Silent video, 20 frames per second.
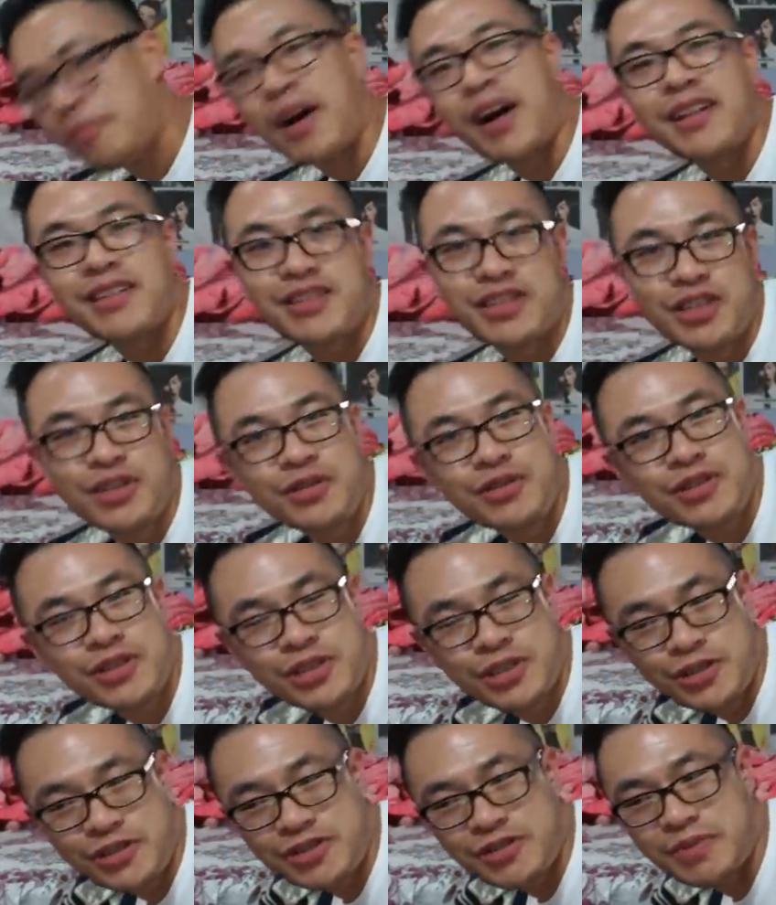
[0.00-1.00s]
bought two
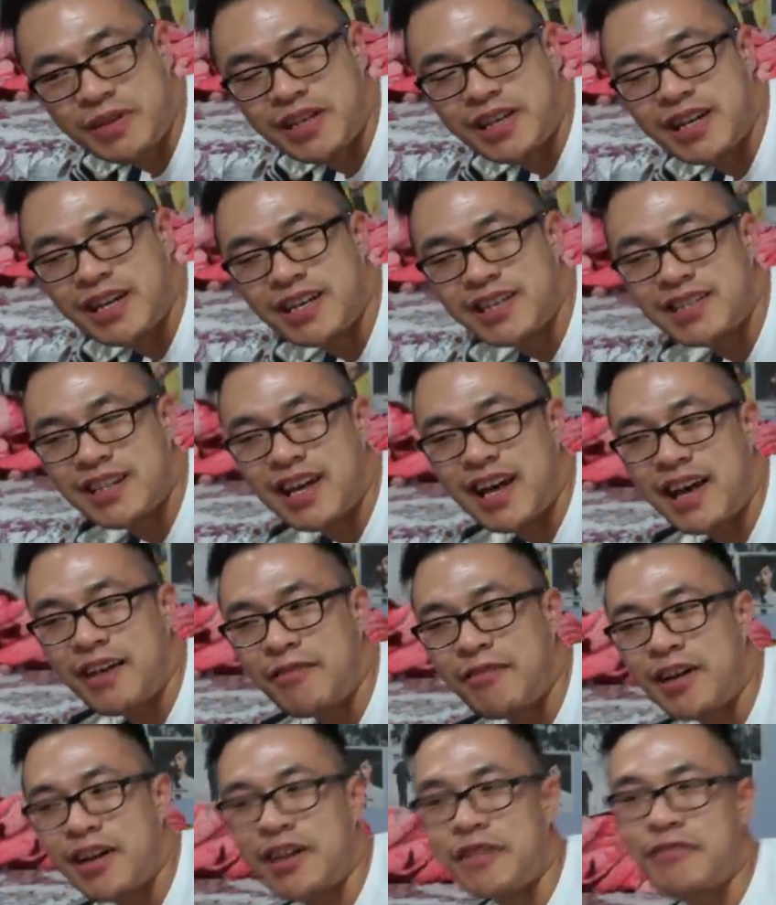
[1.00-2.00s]
shoes because I
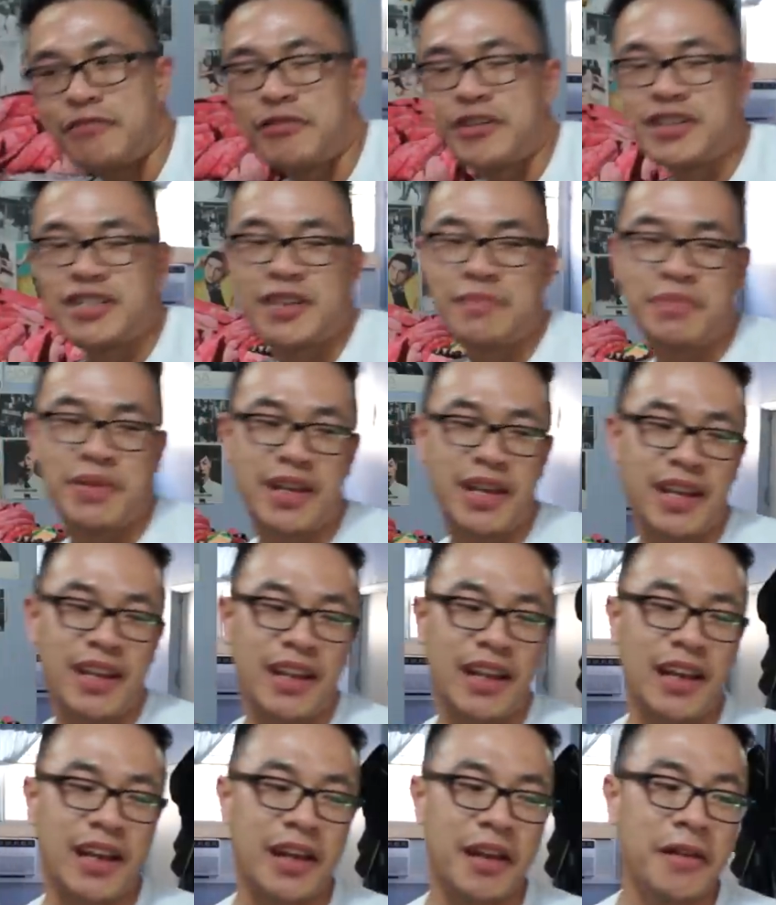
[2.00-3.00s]
wanted free shipping, and
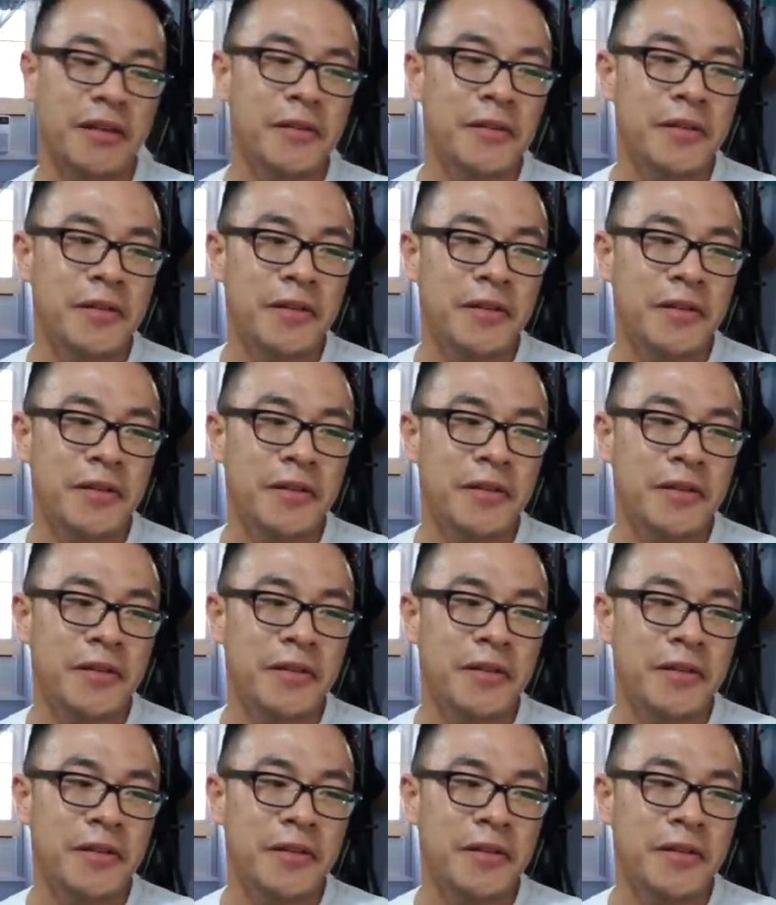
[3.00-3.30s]
the